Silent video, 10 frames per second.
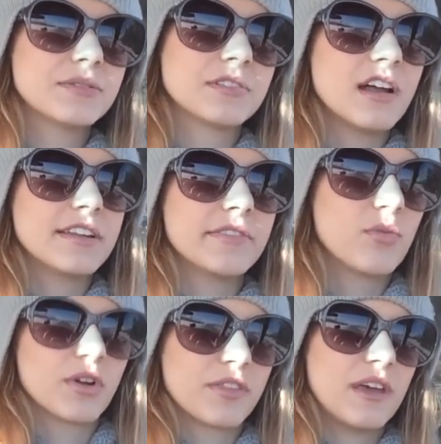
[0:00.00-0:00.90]
So it's not
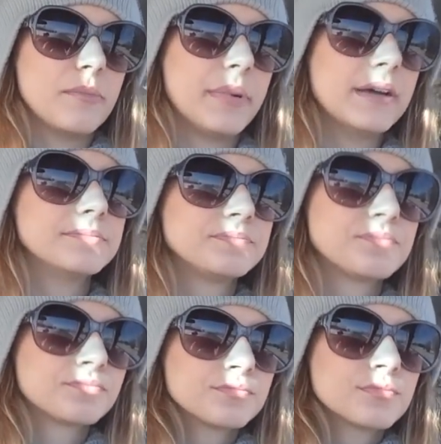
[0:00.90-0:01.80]
even worth it. But
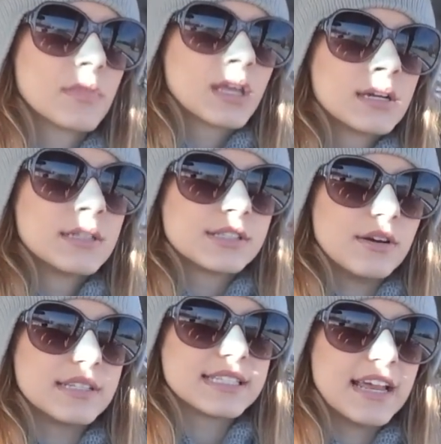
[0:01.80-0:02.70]

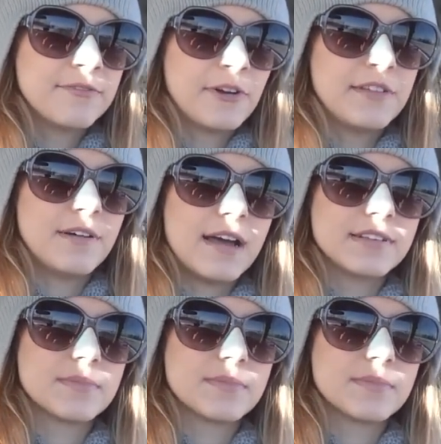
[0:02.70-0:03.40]
so it's 10:45.